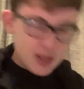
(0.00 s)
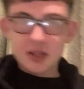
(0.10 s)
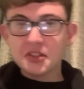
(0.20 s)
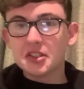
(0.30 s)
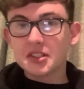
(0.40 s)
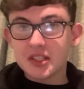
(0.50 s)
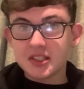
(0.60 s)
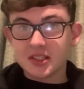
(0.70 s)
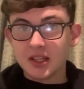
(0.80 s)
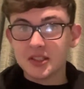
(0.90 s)
he uses
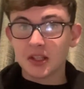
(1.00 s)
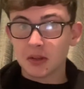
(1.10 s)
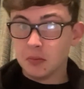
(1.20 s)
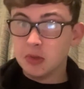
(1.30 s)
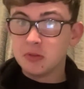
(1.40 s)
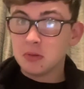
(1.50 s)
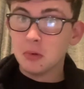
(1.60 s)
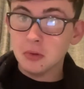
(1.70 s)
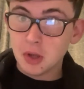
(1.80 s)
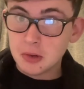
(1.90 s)
these things that the movie
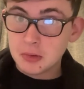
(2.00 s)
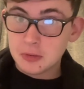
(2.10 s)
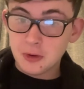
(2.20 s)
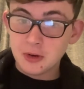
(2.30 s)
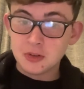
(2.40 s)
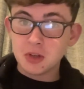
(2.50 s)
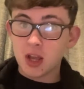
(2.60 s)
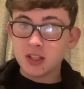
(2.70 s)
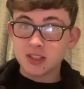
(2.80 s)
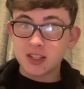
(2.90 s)
will now refer to
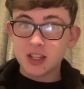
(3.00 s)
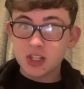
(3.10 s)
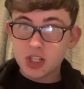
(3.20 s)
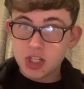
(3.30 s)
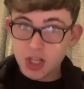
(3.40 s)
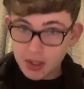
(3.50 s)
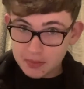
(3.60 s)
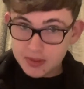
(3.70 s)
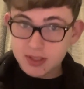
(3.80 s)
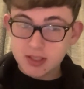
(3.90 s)
as
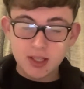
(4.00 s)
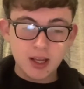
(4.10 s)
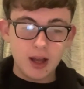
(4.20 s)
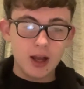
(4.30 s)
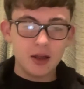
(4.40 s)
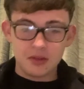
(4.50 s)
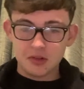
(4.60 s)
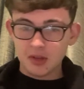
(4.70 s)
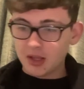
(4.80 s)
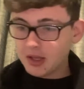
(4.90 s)
chips.
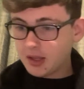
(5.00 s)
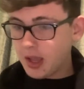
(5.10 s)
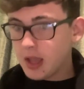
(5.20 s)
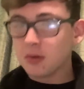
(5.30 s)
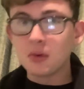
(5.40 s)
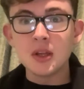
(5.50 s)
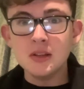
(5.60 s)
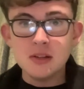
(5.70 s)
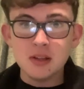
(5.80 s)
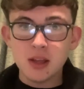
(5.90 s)
They're like
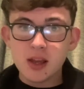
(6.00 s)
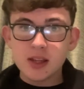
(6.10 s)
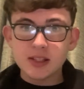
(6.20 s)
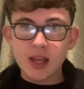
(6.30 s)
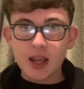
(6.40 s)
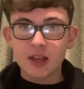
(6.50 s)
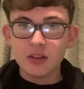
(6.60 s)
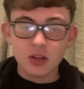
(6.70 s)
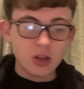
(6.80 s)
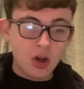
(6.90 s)
alien
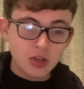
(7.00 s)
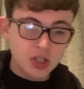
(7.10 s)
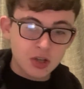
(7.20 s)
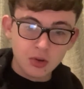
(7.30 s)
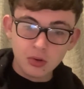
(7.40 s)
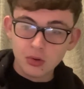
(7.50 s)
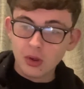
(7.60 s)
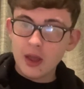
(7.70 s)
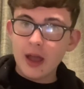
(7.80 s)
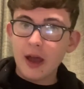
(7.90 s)

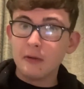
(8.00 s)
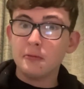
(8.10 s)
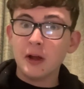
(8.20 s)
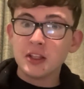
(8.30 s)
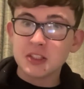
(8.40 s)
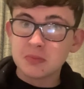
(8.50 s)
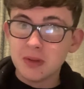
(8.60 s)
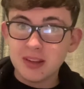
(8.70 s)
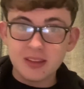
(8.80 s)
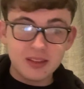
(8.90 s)
technological
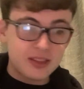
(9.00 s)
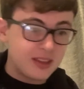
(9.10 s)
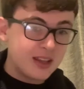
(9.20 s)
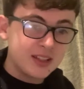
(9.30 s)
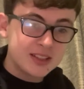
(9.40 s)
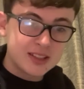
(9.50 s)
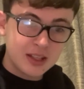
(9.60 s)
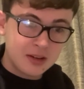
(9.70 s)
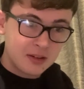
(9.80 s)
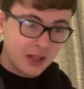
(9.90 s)
advancement things
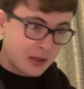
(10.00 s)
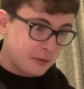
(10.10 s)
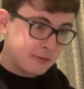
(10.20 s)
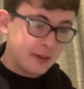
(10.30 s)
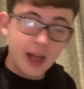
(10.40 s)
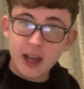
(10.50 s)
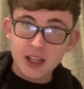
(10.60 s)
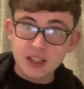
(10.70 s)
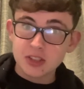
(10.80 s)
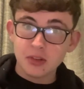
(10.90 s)
that are like
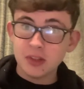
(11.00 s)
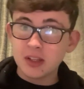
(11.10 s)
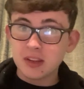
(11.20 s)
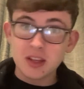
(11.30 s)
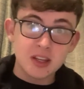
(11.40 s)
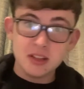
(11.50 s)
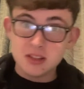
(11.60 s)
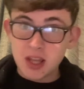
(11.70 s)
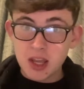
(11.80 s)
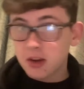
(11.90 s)
flies, only they
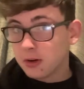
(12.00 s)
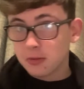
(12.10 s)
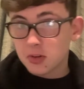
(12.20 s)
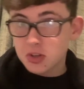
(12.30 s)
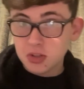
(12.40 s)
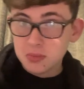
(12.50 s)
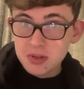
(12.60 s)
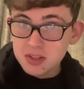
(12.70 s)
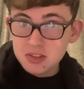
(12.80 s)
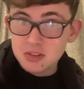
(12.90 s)
can take over
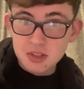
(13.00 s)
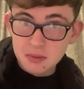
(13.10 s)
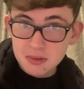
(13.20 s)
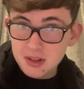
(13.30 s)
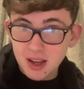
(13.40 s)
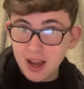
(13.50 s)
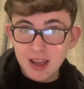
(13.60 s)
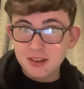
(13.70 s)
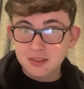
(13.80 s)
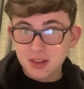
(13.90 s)
humans or something.
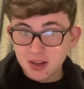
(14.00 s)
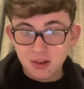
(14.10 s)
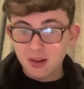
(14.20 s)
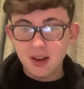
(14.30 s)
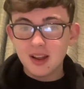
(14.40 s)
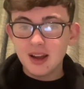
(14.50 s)
I don't know.